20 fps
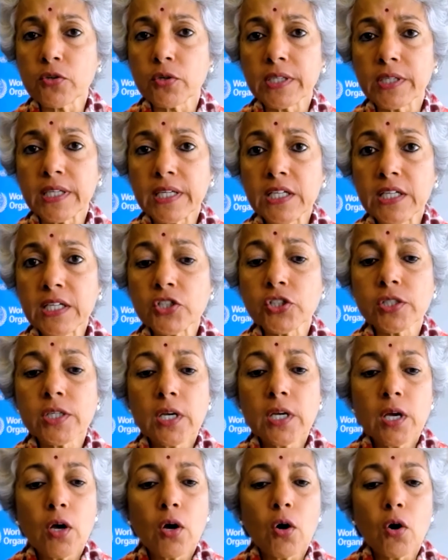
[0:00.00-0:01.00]
on each.
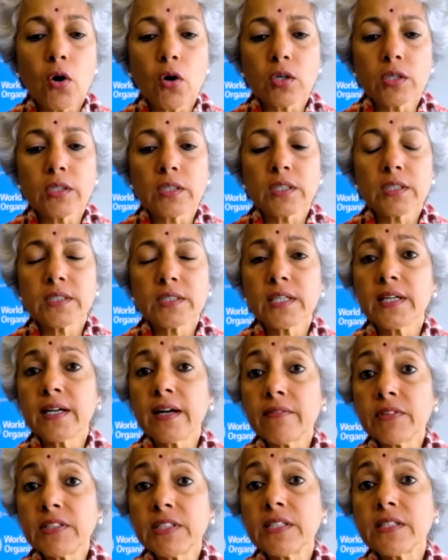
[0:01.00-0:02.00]
On the
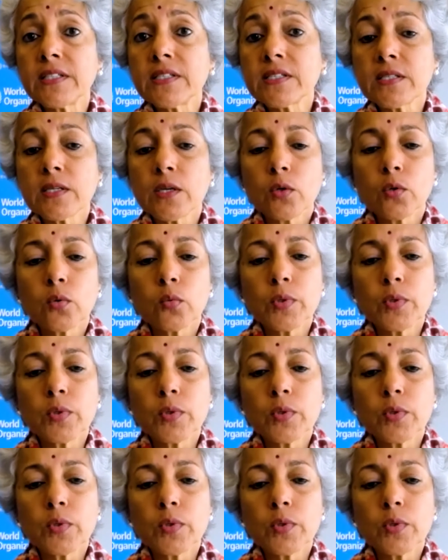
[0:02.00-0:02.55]
governance,